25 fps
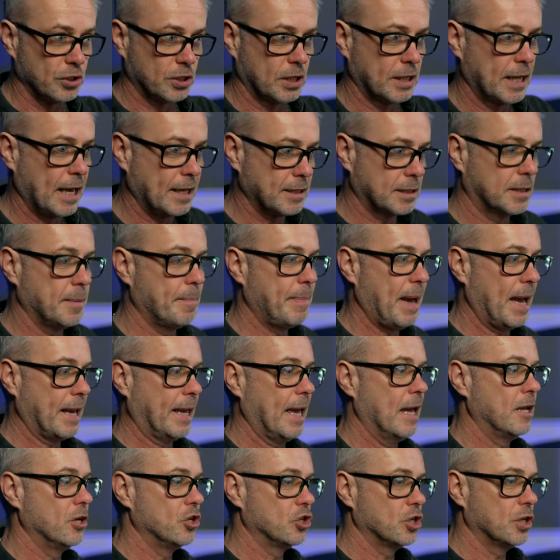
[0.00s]
so that's the back
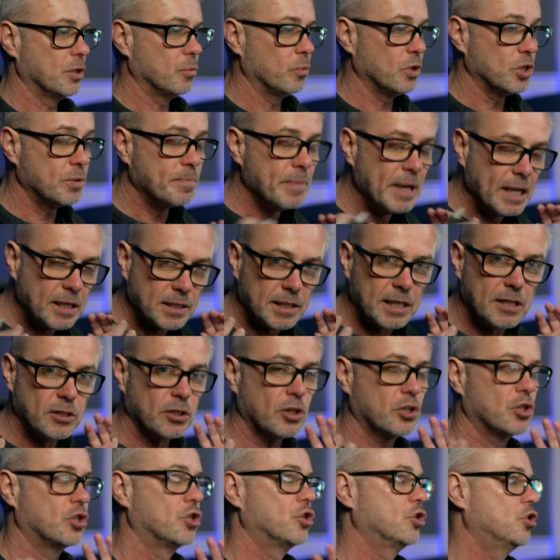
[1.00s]
engine, which means these are
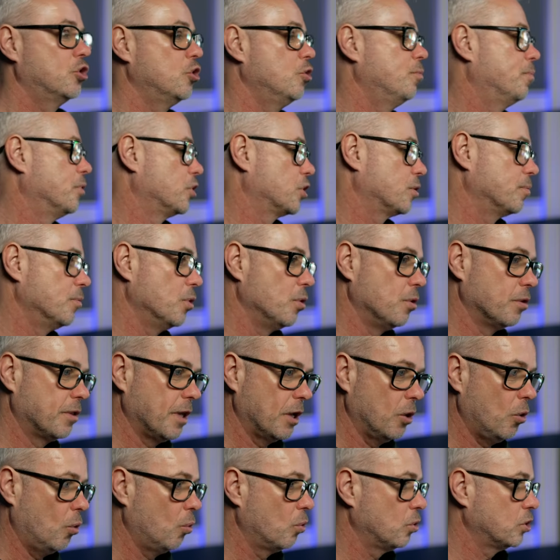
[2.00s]
super smooth.
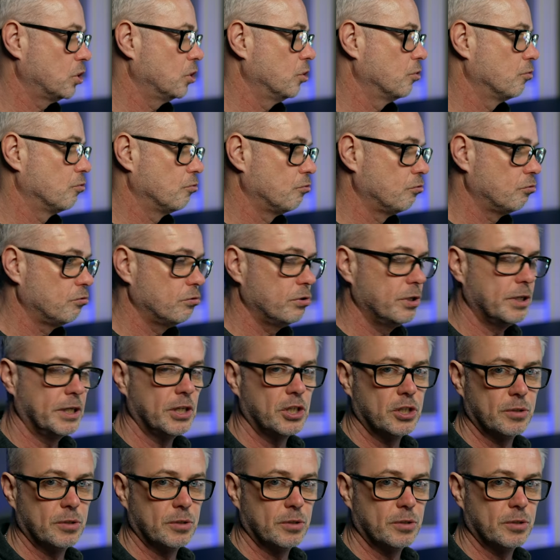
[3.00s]
They always look really